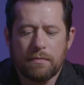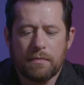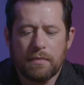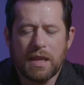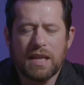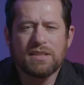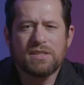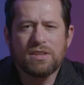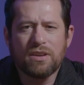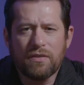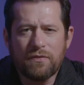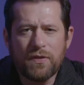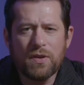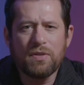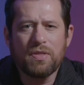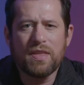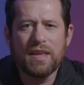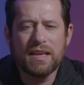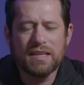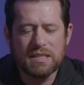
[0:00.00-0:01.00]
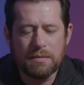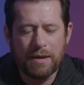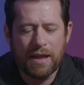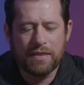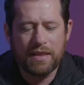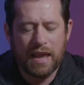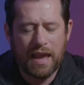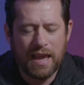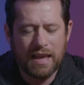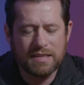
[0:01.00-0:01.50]
Yeah, so a few things
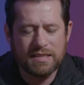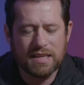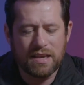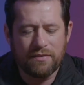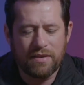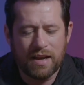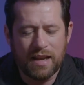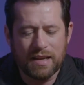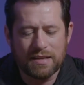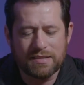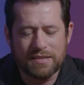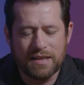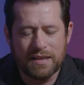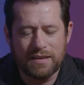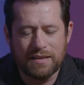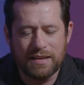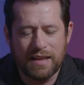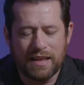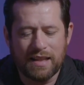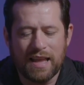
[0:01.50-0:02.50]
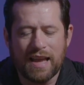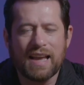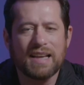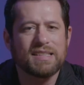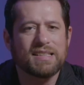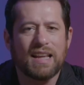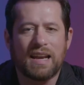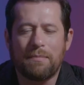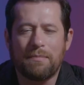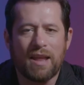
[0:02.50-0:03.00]
about the A7S, and like I
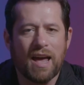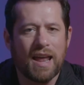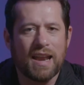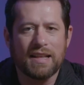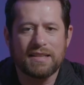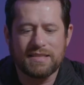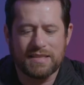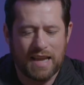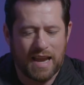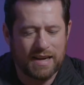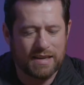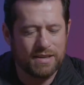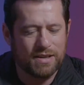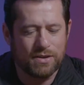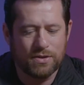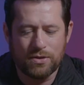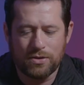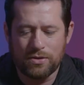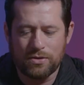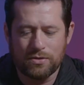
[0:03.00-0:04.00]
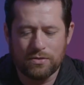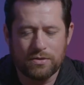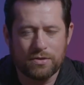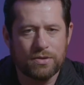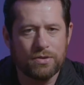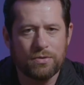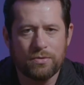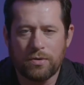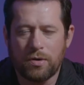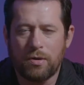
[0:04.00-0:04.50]
said, I'm not a technical
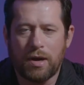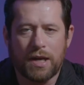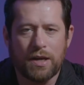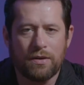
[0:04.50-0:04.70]
guru.